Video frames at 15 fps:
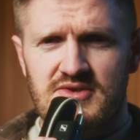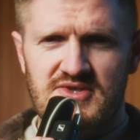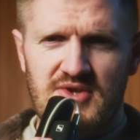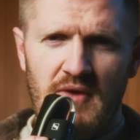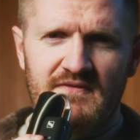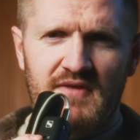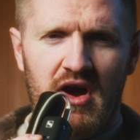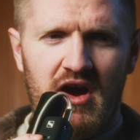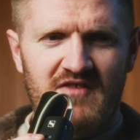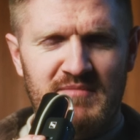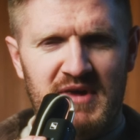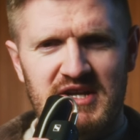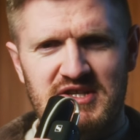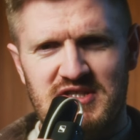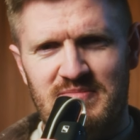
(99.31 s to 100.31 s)
So far, I've
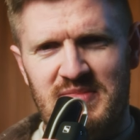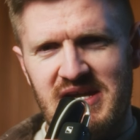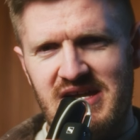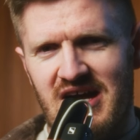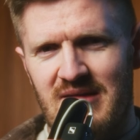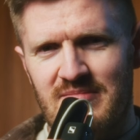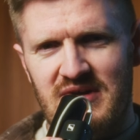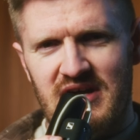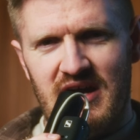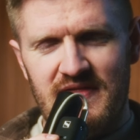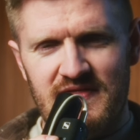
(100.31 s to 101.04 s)
managed to pick up a